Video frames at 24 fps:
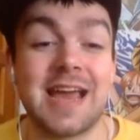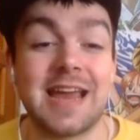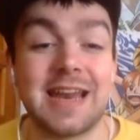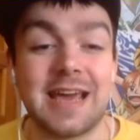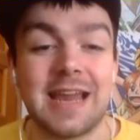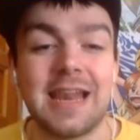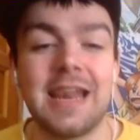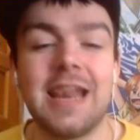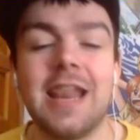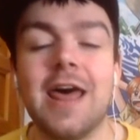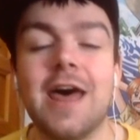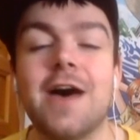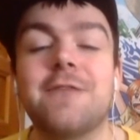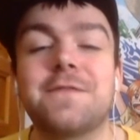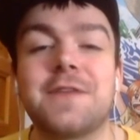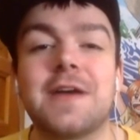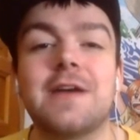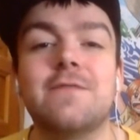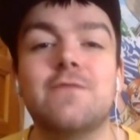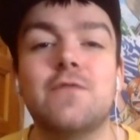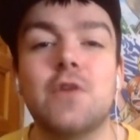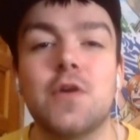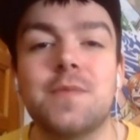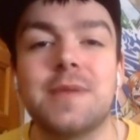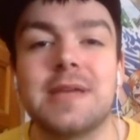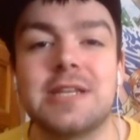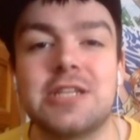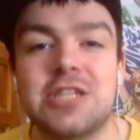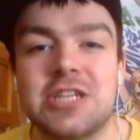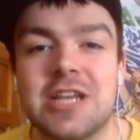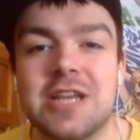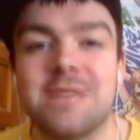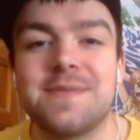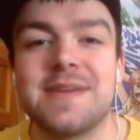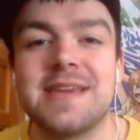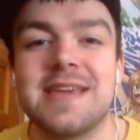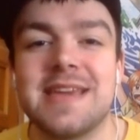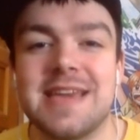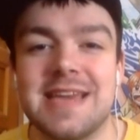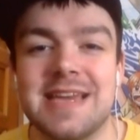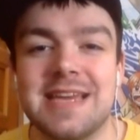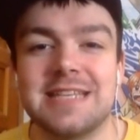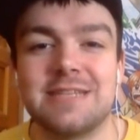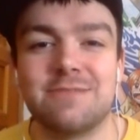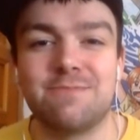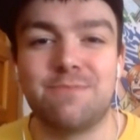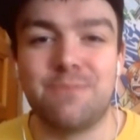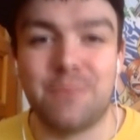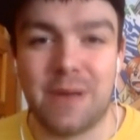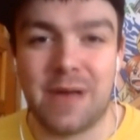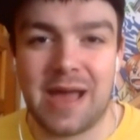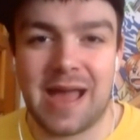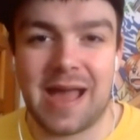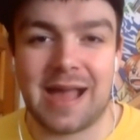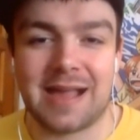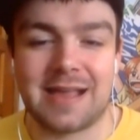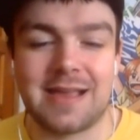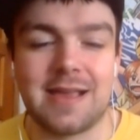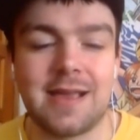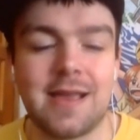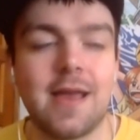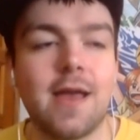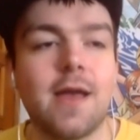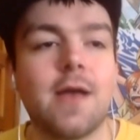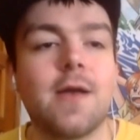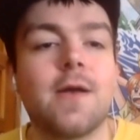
and I love that RWBY Chibi is back.